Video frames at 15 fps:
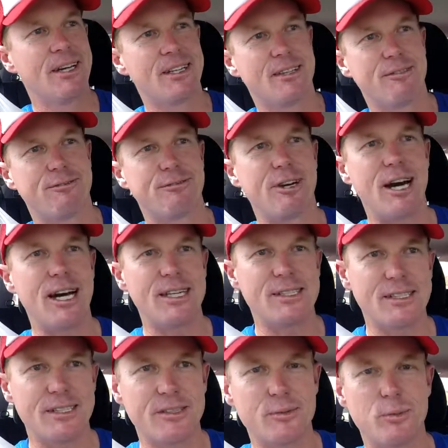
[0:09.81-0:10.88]
the
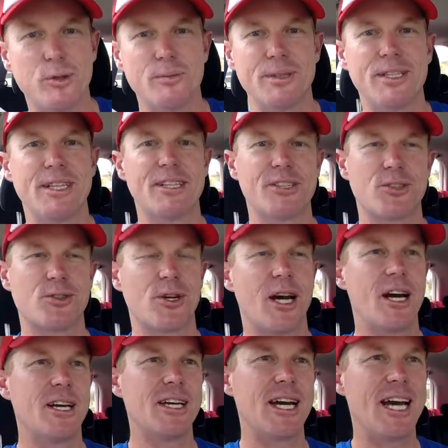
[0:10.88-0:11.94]
fastest woman that
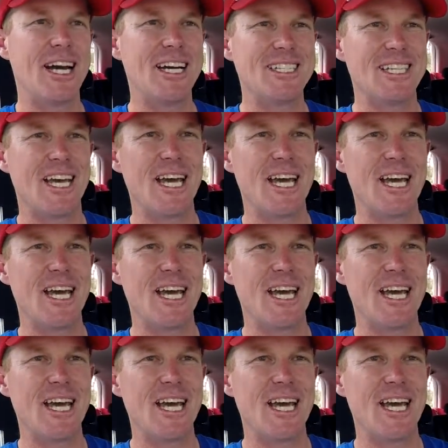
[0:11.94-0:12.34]
Australia has